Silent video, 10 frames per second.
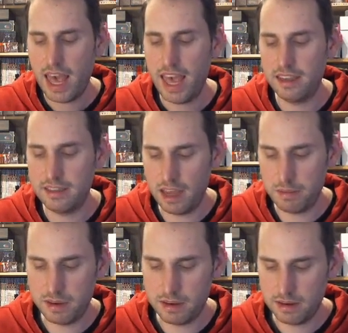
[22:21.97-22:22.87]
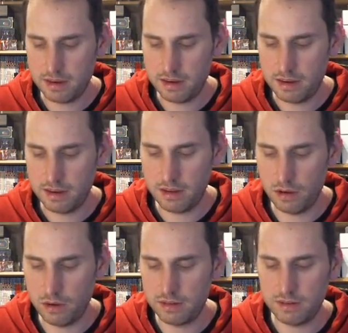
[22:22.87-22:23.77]
except
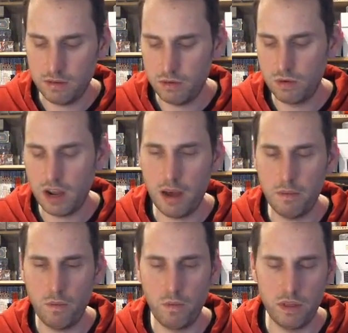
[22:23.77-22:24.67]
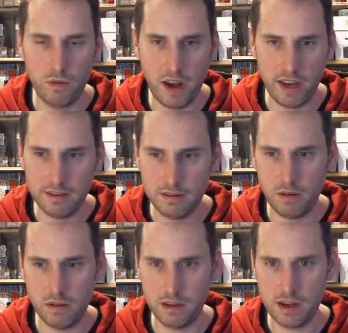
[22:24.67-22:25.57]
those who come with a race
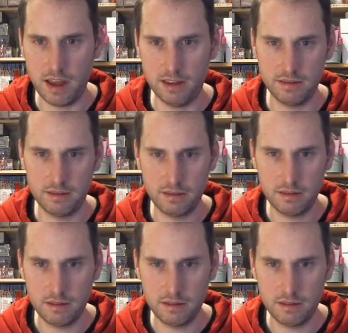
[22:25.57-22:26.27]
or the class.